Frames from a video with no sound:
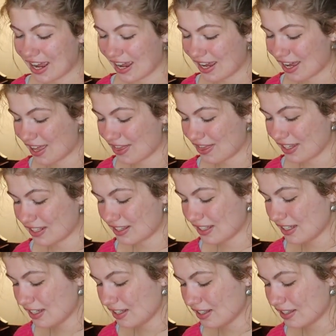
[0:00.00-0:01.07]
And
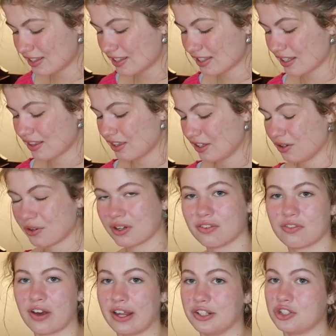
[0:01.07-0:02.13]
you
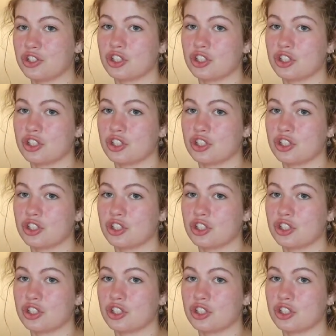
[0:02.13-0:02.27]
can find